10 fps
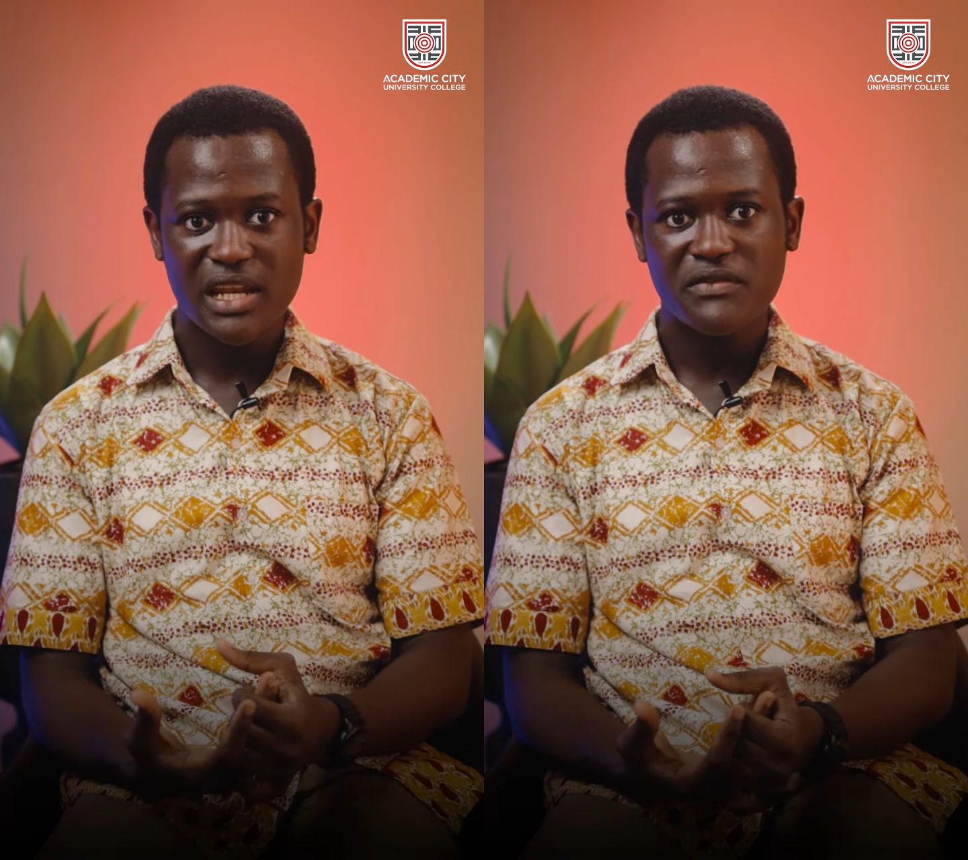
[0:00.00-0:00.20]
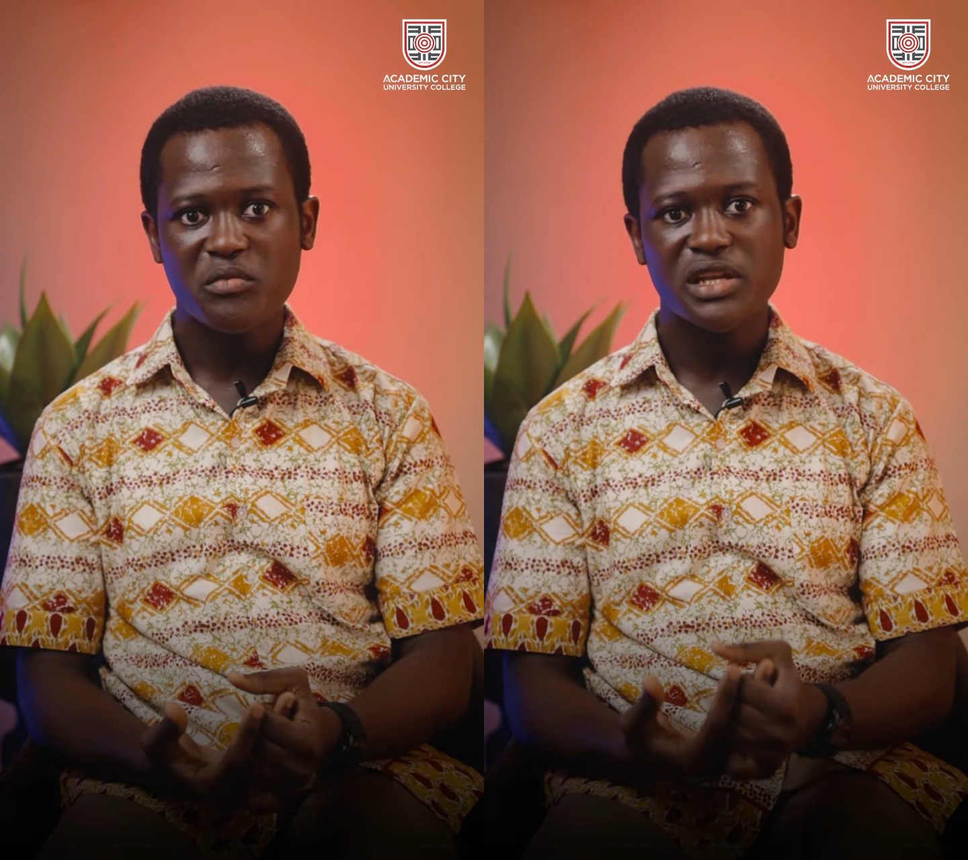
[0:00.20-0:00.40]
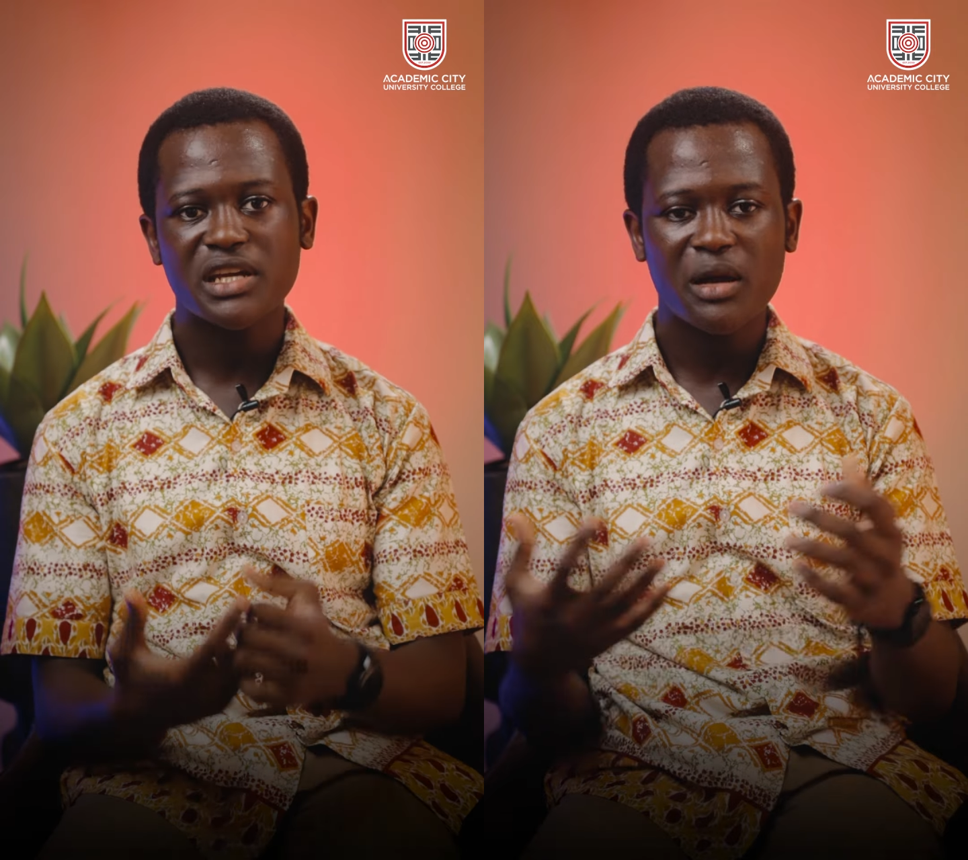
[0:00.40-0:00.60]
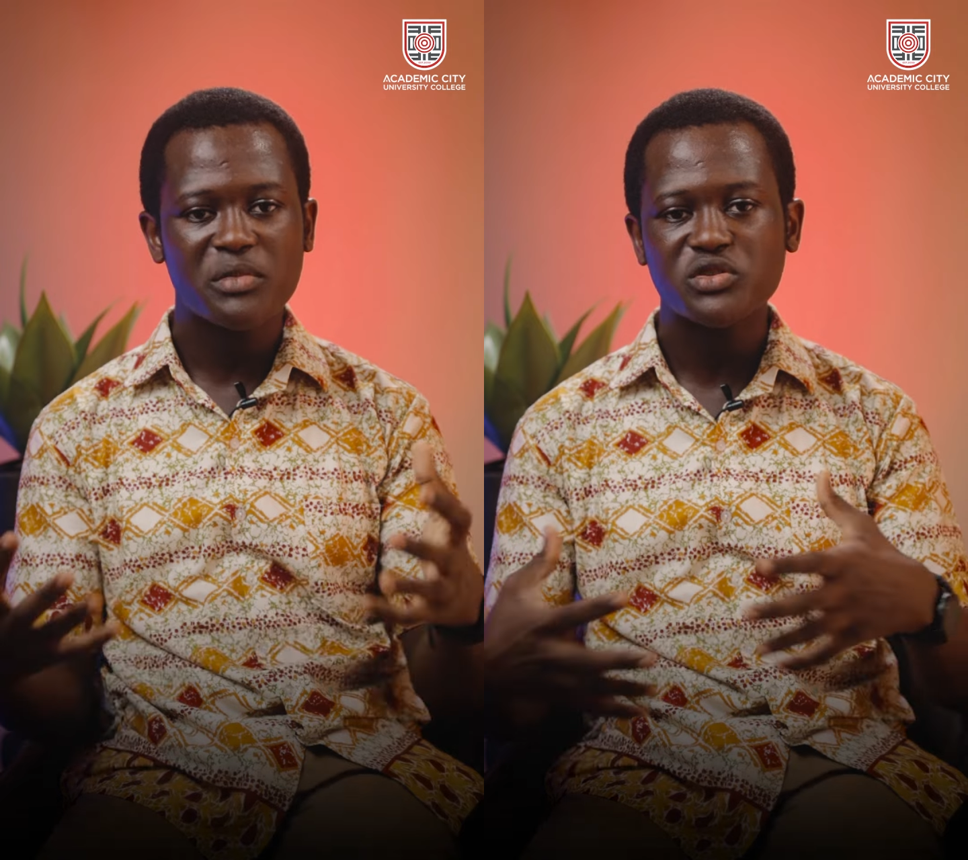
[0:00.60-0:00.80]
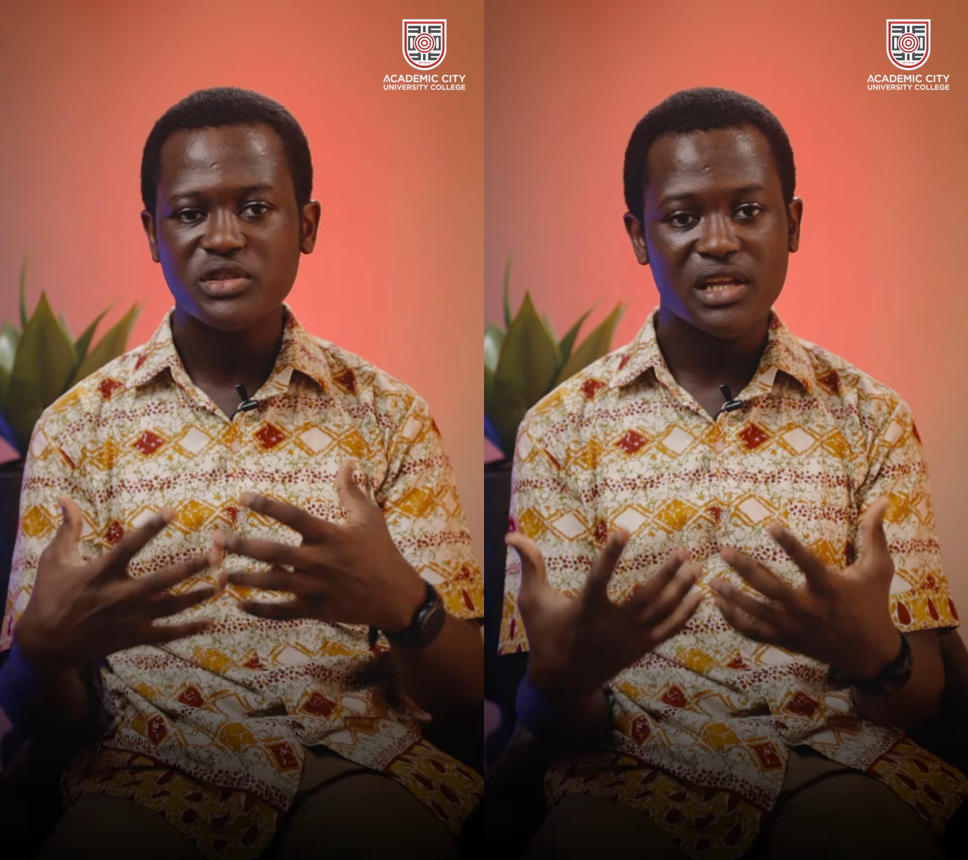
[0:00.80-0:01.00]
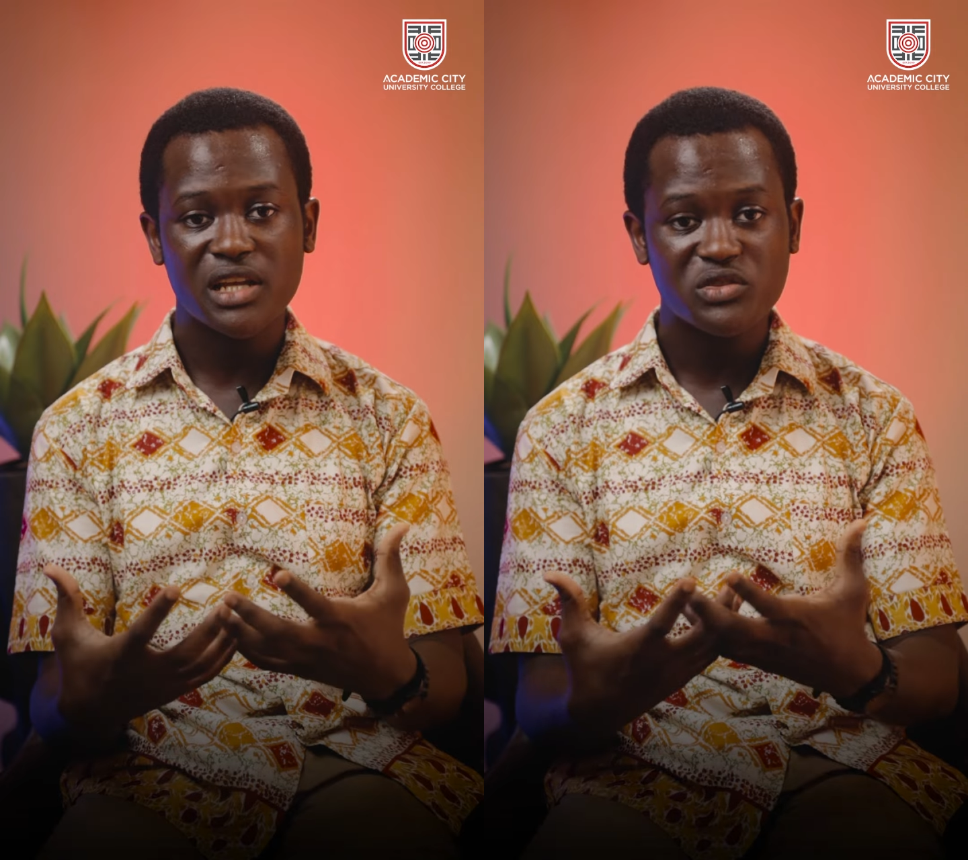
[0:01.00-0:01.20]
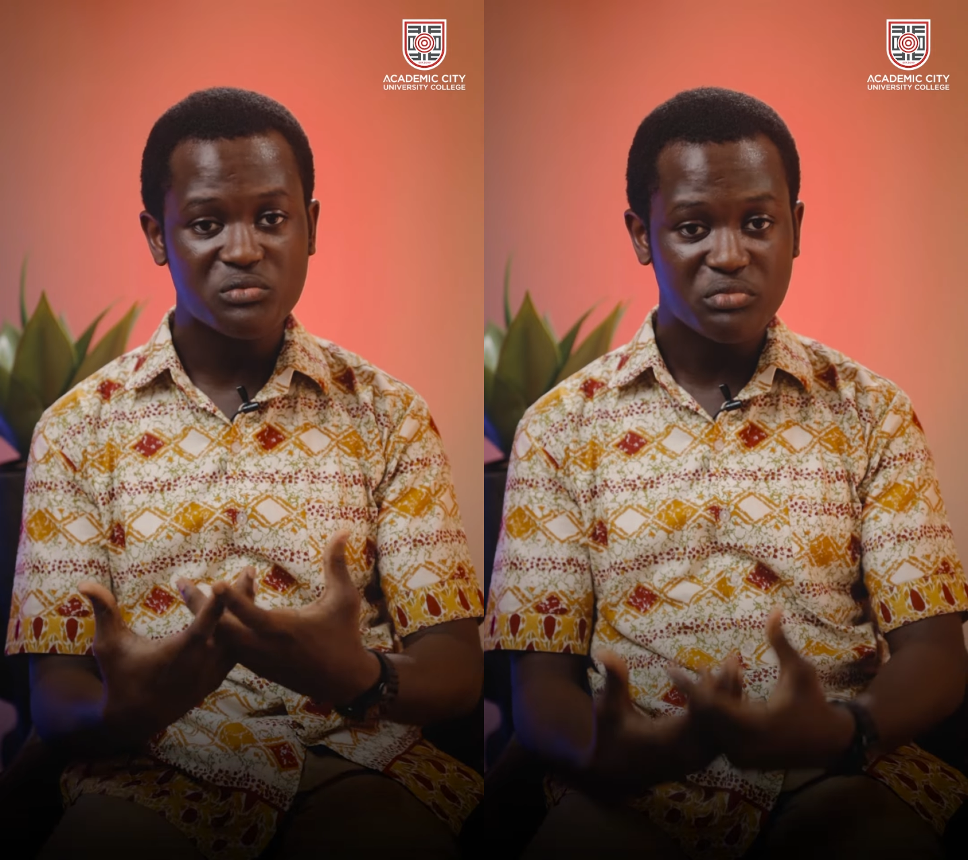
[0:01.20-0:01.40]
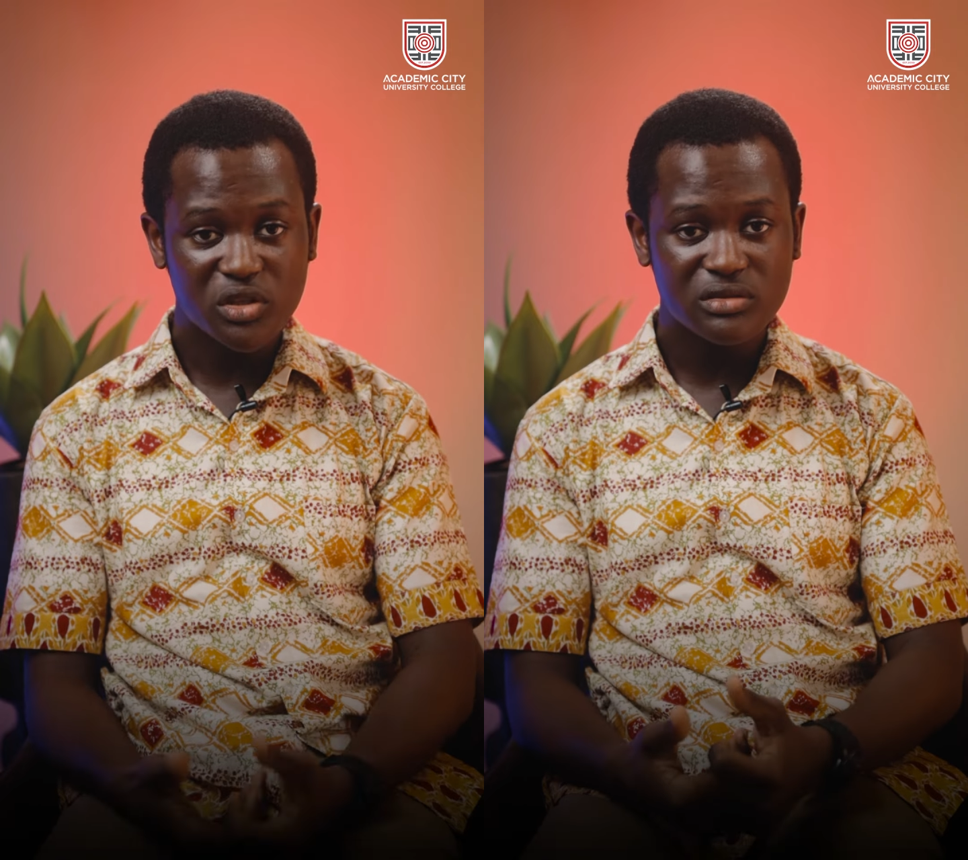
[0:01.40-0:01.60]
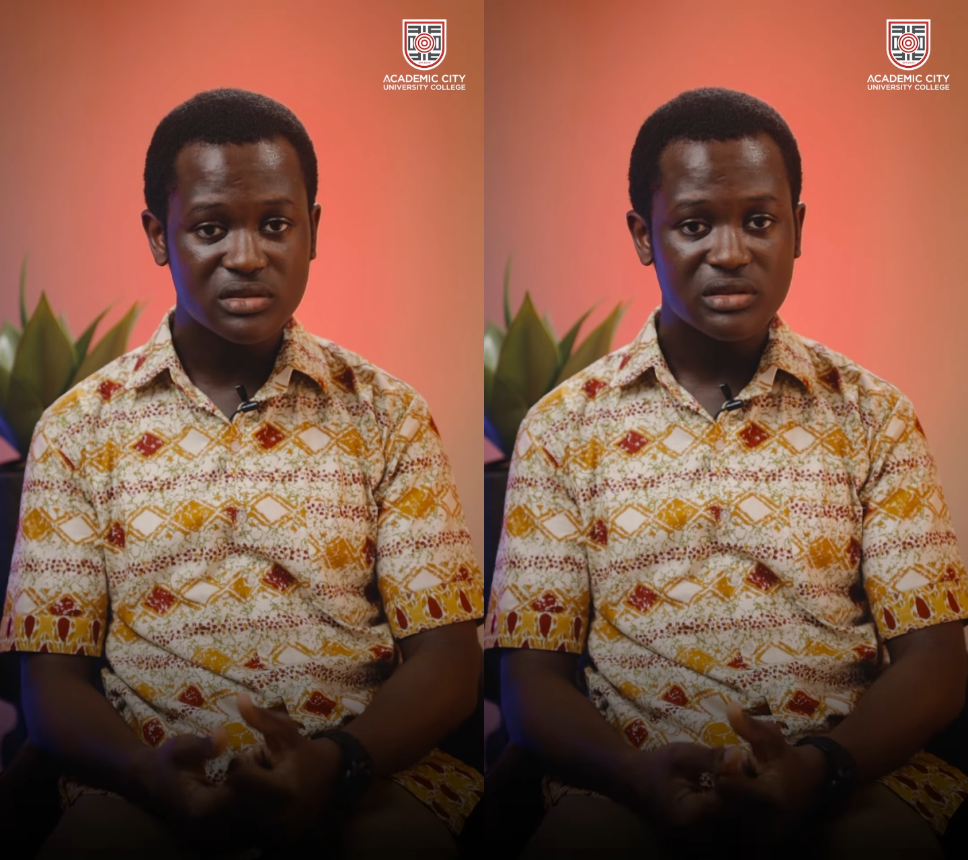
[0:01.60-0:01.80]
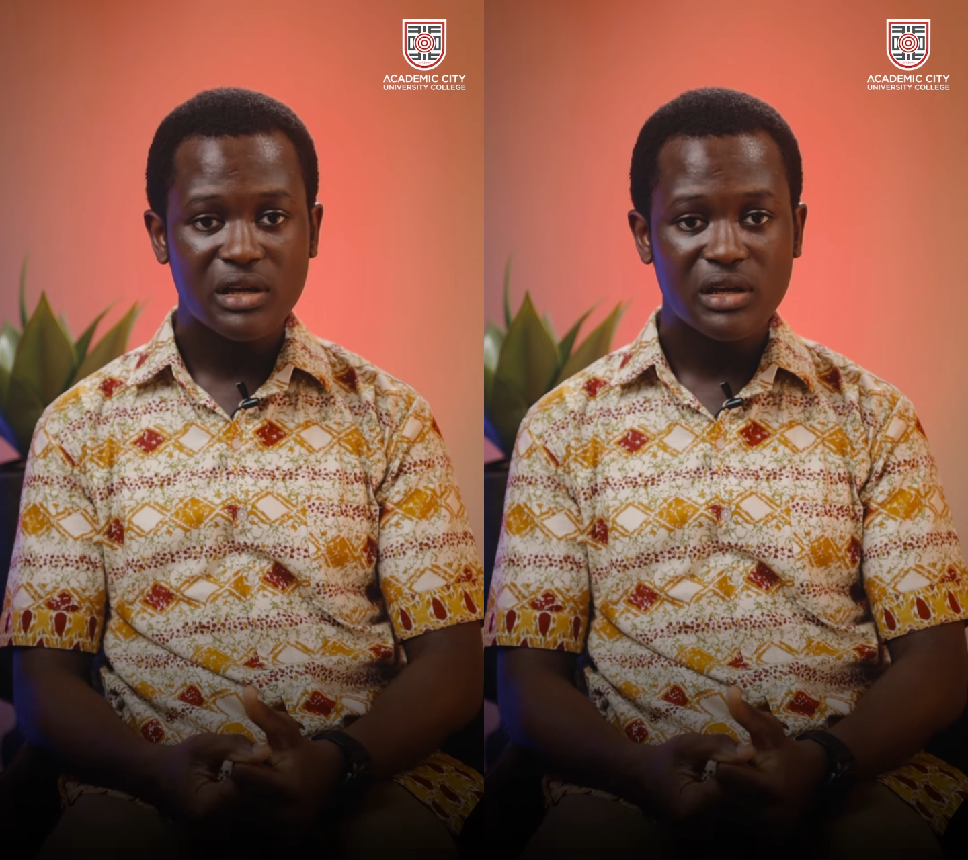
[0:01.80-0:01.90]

everybody coming together to build